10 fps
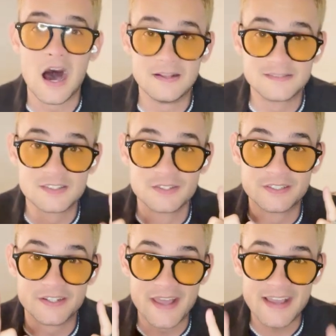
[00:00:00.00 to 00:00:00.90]
Until
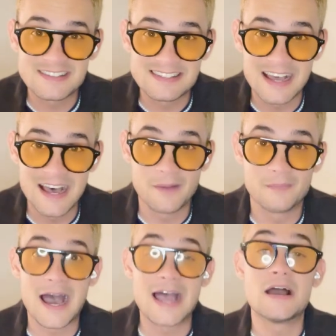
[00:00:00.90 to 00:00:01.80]
the next
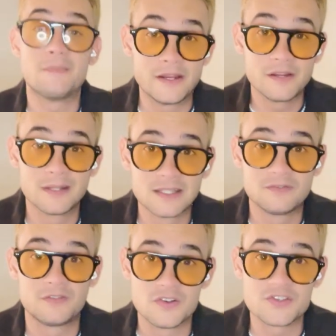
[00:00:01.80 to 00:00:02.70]
time, I am
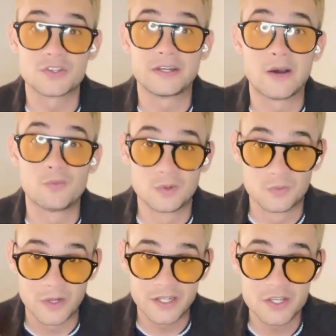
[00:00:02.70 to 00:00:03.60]
Aníbal Alfonso, and I will
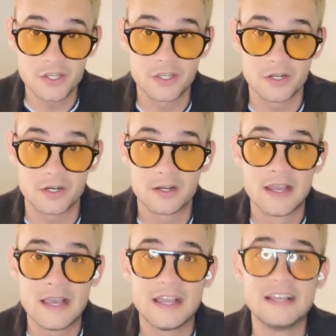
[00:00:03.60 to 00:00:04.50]
wait you here
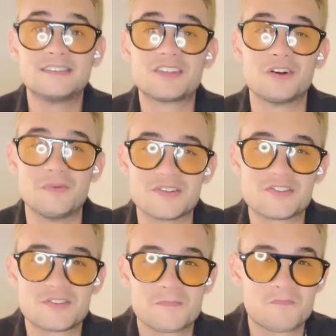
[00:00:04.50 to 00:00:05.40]
in the
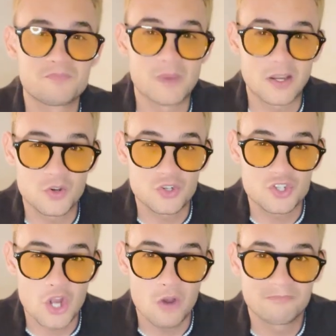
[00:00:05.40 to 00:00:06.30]
Thomas McCook Show.